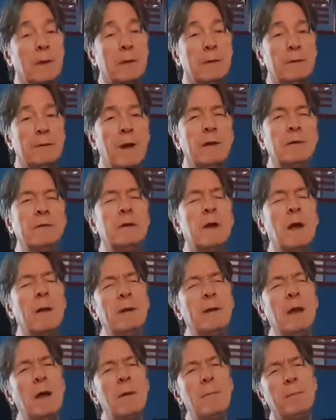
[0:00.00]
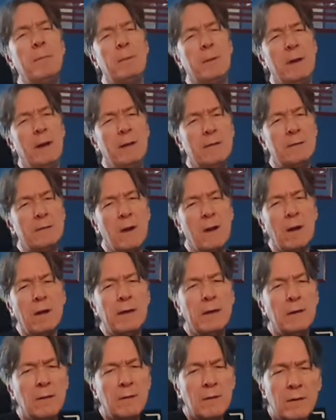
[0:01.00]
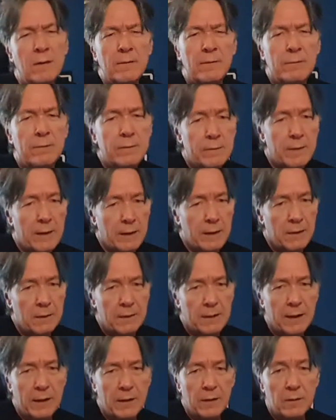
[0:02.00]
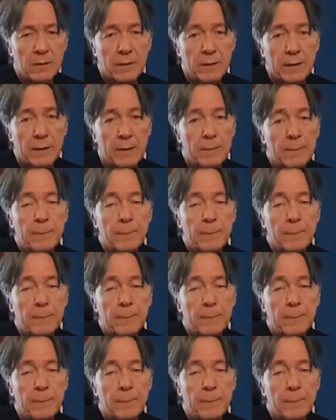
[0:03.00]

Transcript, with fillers: The sun's coming up and it's starting to look very good.